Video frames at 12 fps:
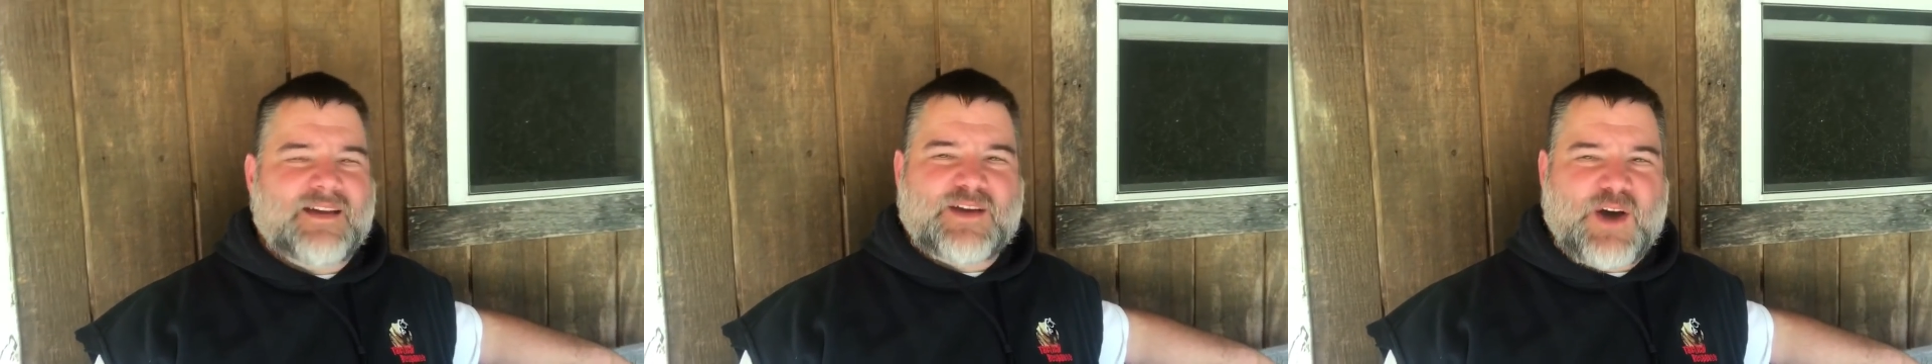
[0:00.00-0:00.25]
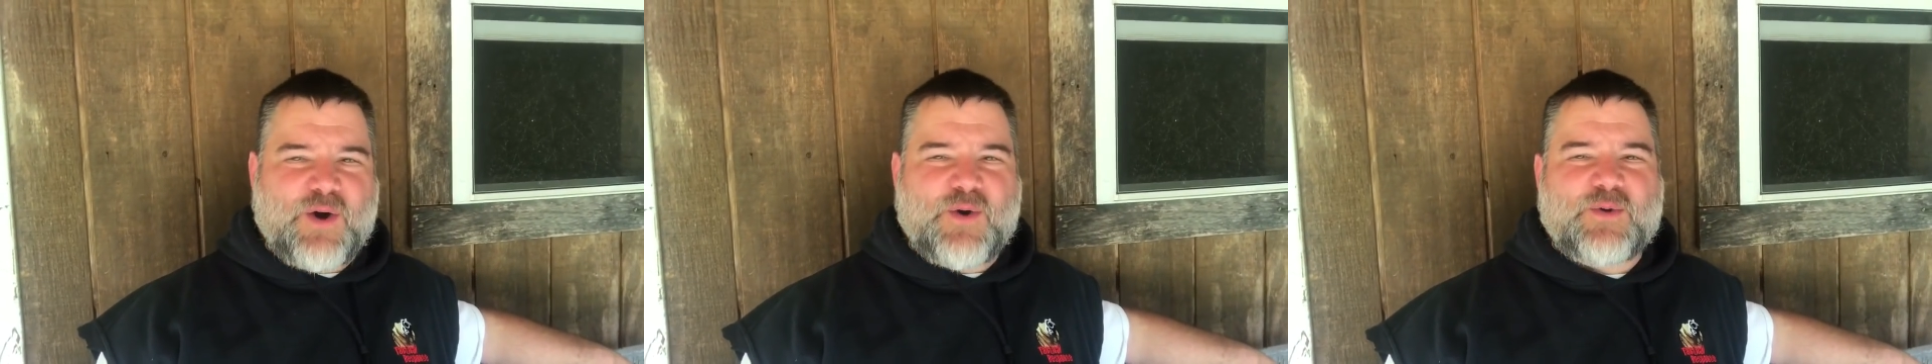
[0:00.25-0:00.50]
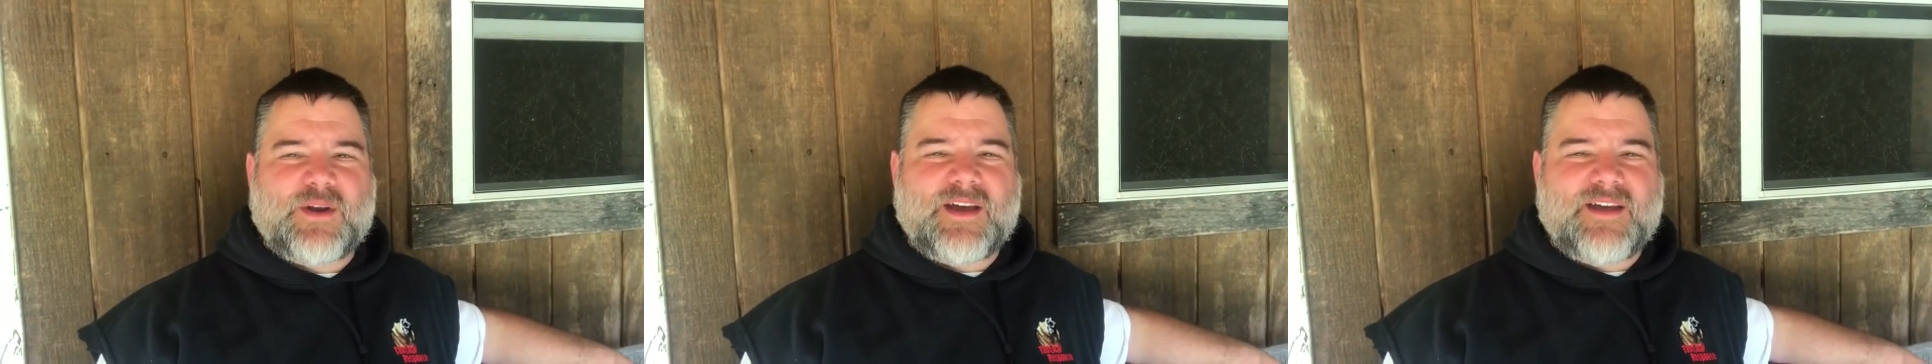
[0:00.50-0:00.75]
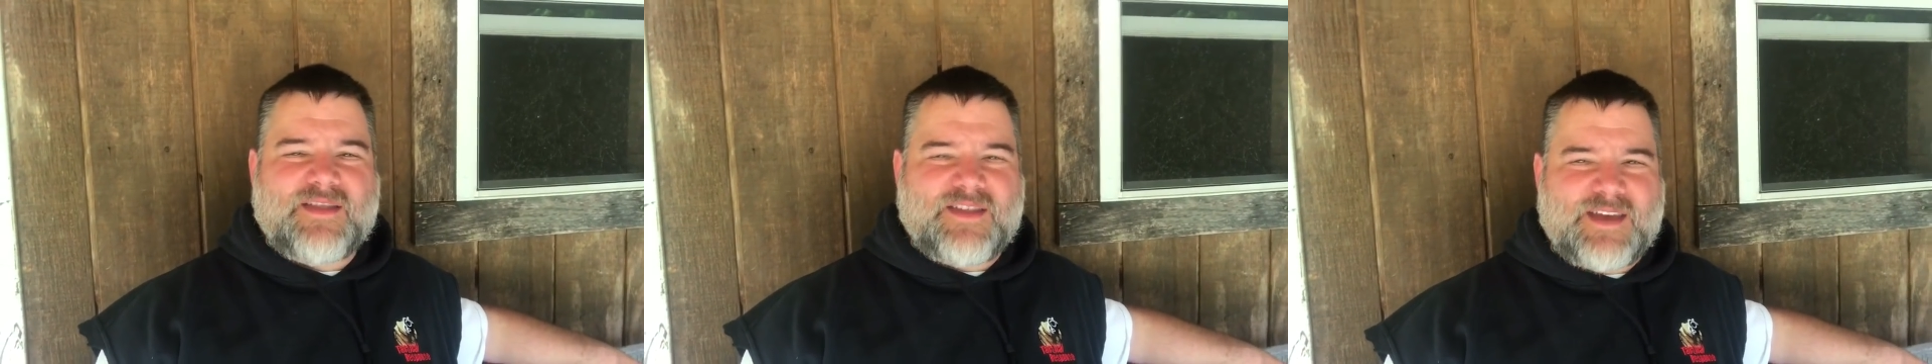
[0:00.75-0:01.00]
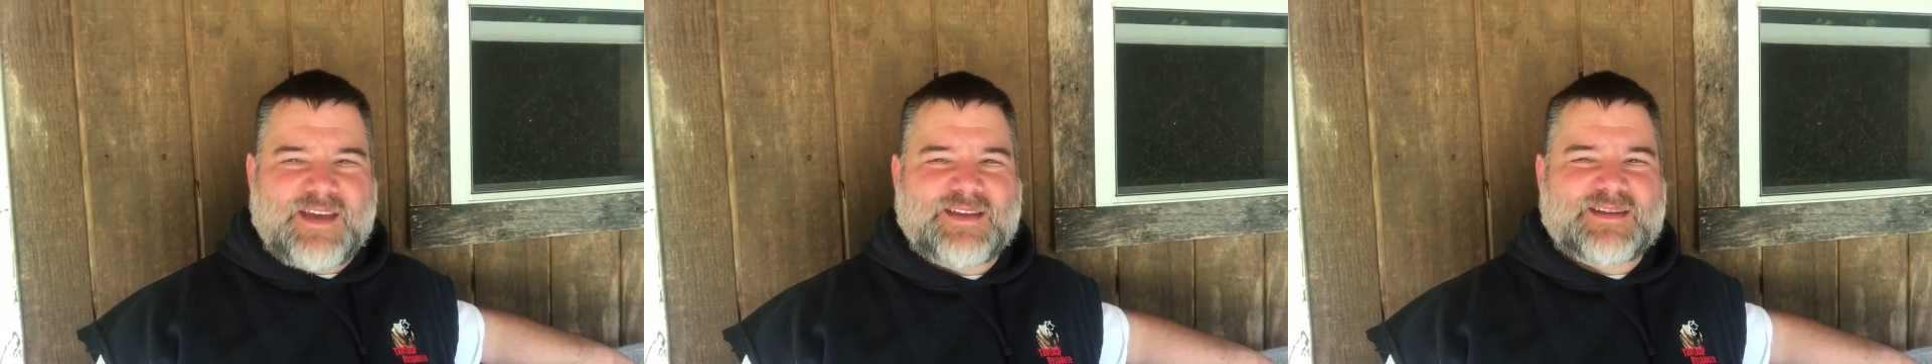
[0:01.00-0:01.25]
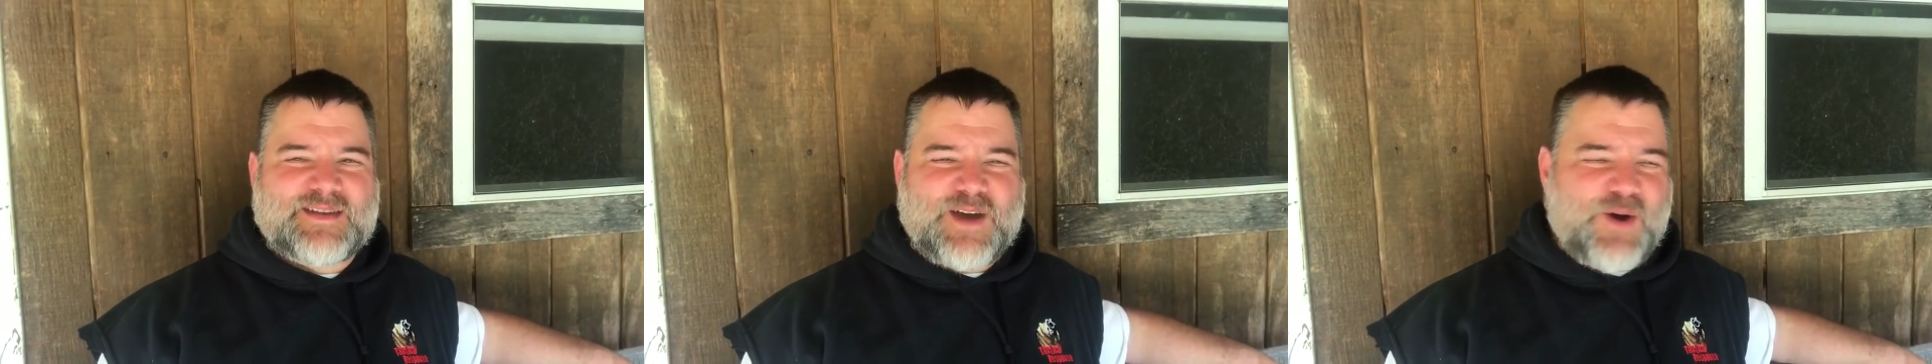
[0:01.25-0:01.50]
cold
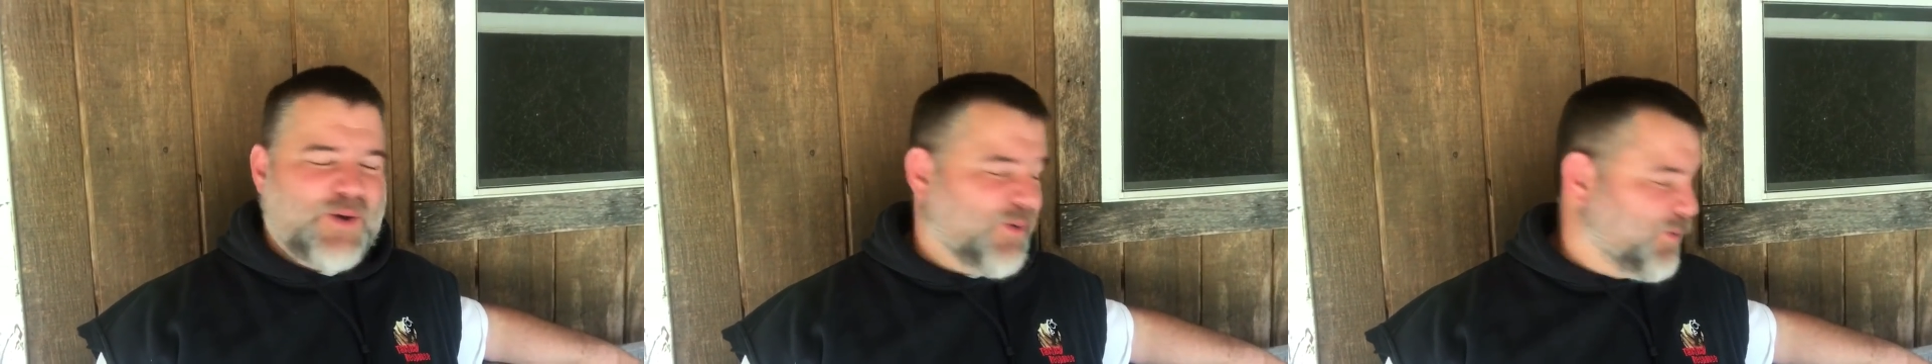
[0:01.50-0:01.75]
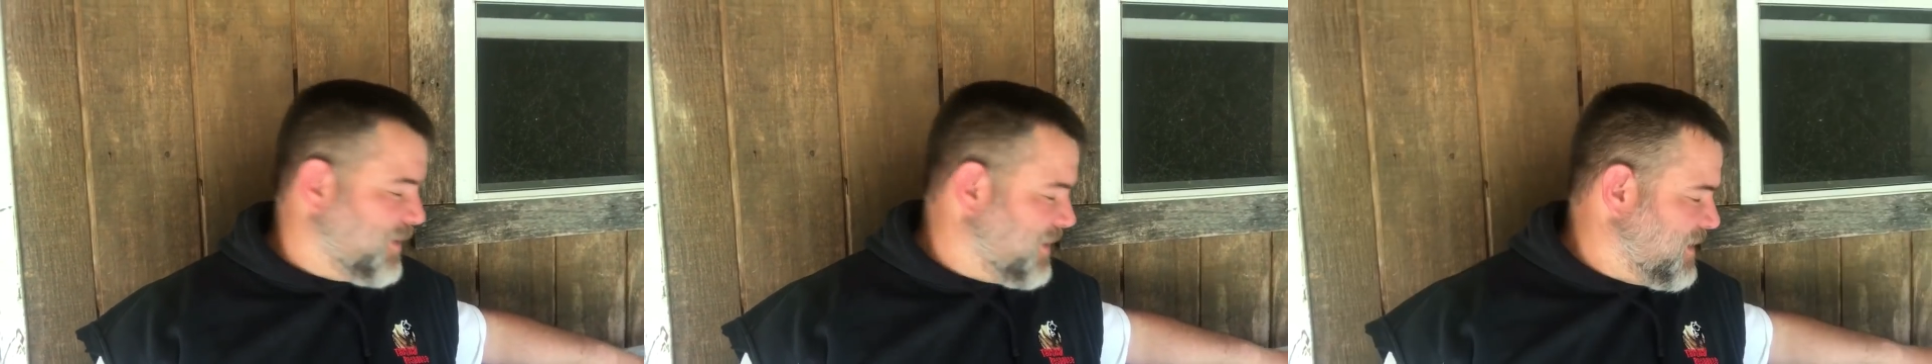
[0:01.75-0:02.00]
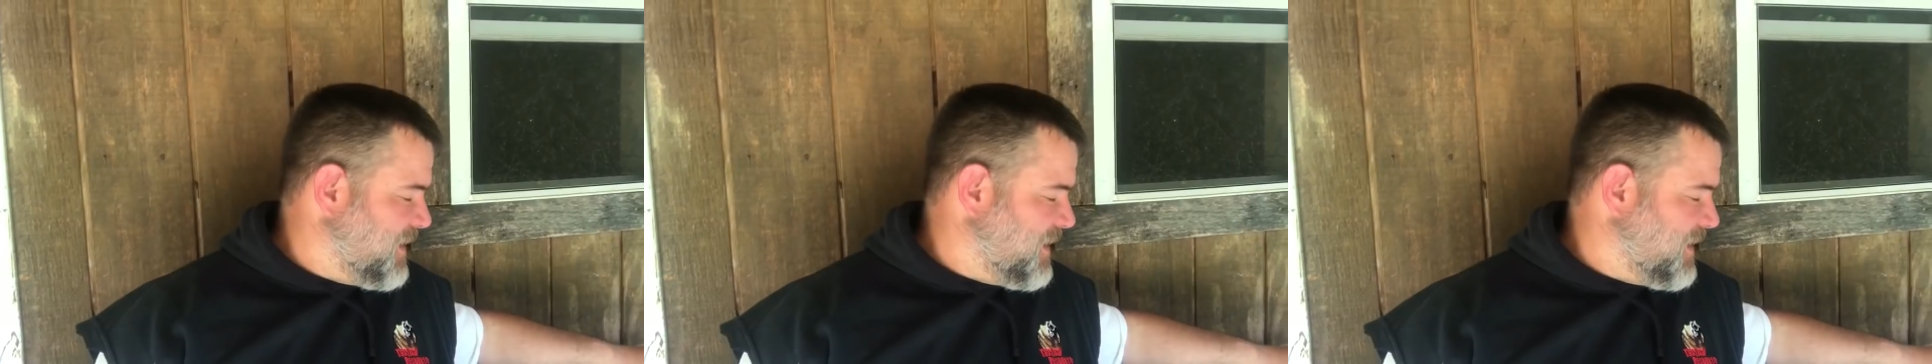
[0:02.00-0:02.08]
things cold,